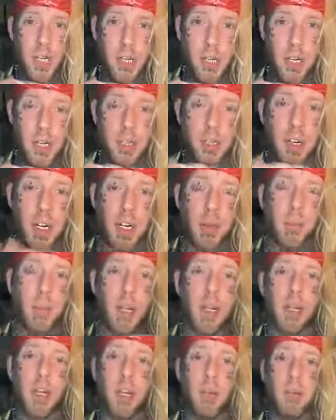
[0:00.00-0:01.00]
is going to be a
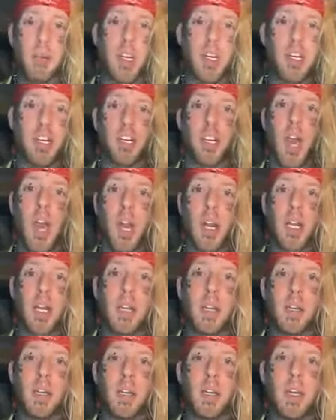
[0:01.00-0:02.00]
little bit shoddy
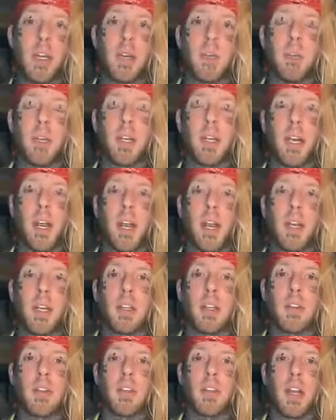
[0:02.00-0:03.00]

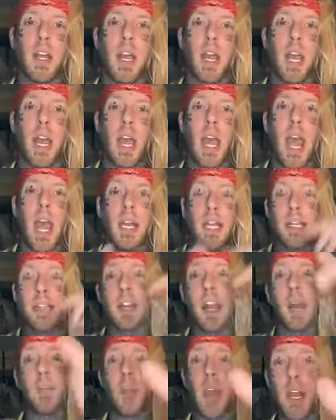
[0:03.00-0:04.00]
because anytime
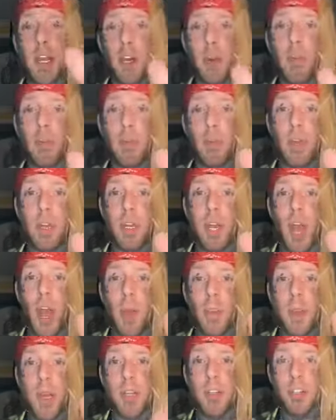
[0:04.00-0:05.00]
that I go through the
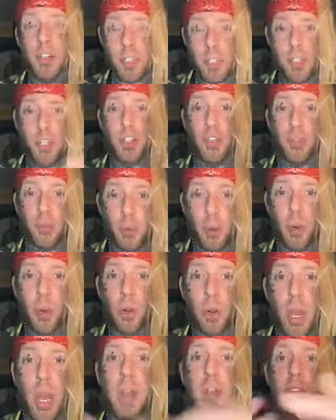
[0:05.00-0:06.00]
comments to scroll
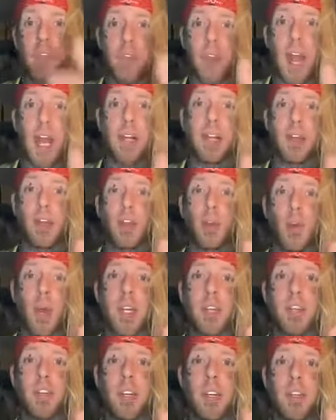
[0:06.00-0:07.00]
and find your
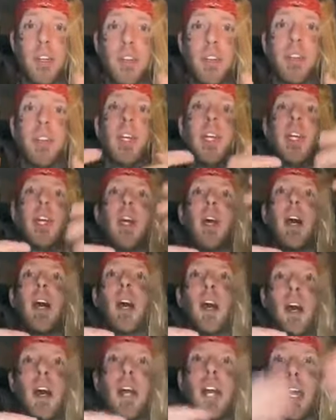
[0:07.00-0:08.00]
questions, uh,
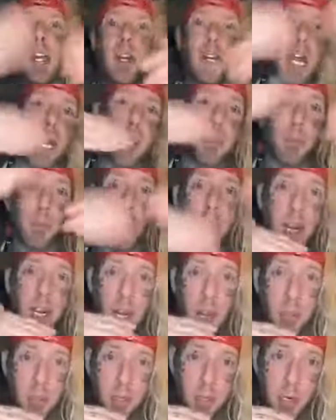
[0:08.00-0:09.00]
it'll like break up a
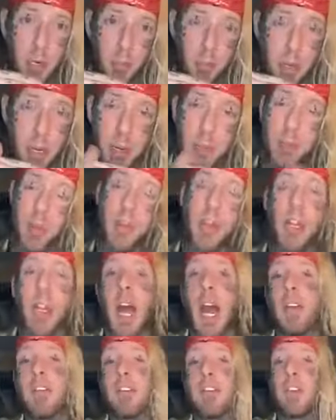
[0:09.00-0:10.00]
little bit, but the live
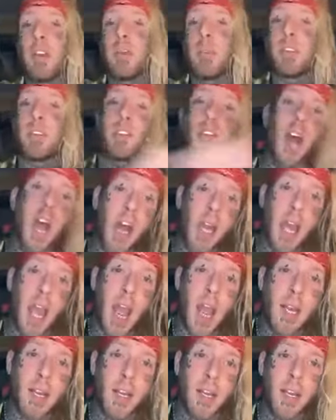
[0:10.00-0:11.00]
stream is not
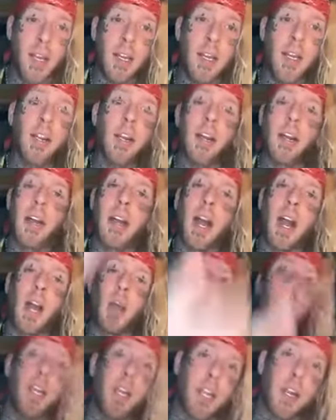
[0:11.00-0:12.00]
ending. I'm
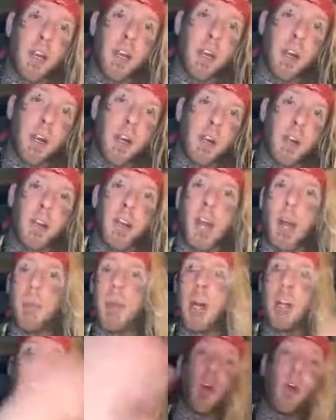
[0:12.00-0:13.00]
here. I'm not
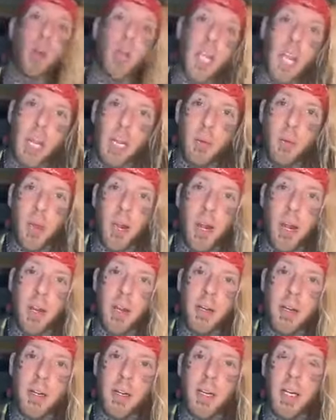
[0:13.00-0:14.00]
going anywhere.
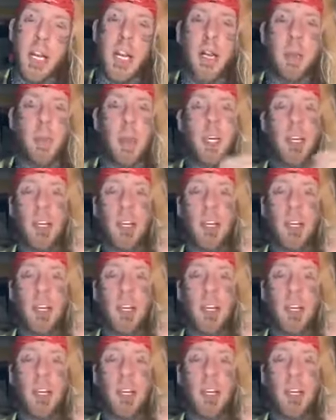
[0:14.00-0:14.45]
It might just